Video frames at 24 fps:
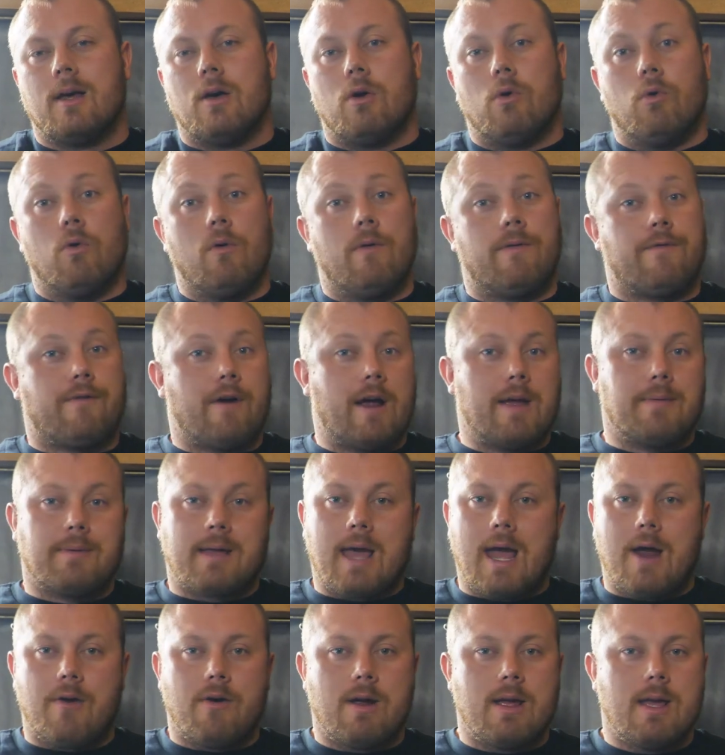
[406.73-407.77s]
all frame
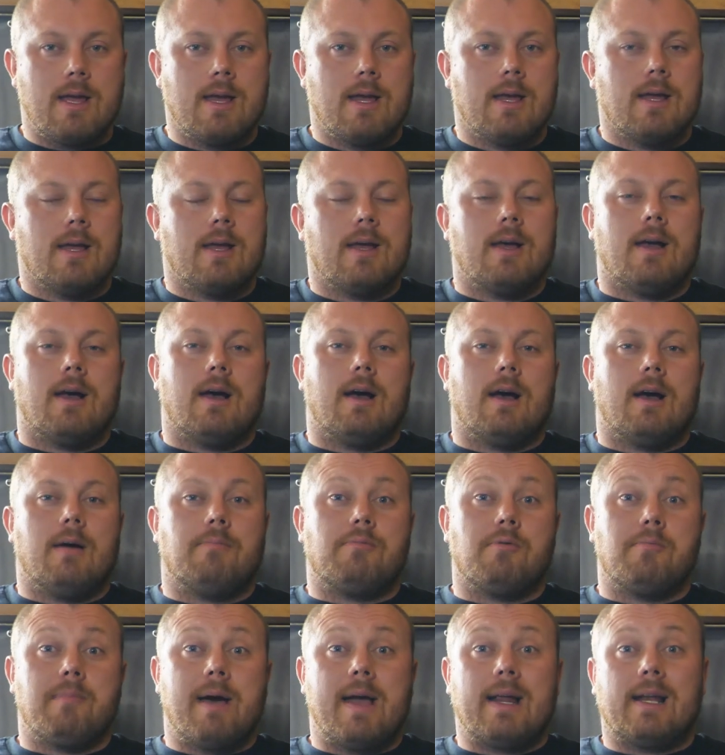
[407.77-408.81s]
carry,
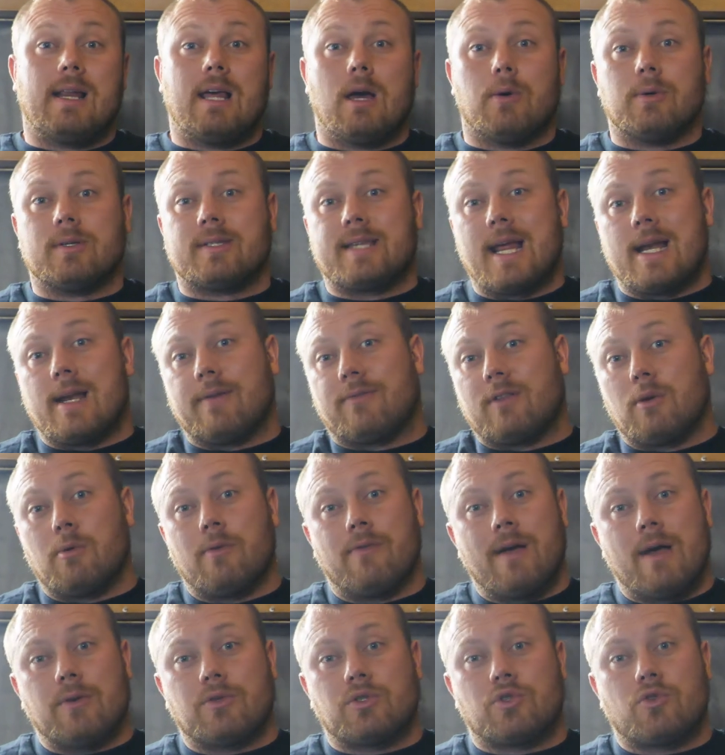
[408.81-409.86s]
but mainly I was deadlifting
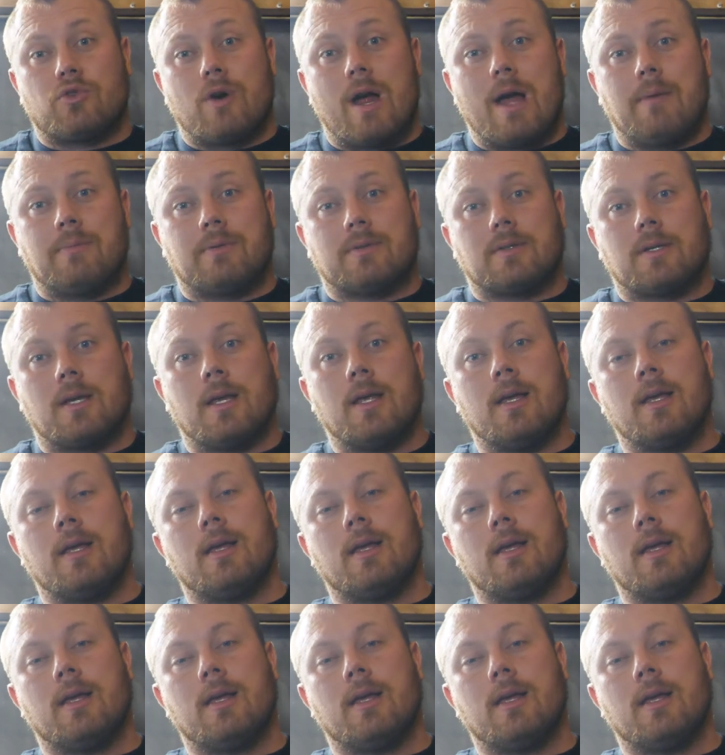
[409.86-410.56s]
without straps,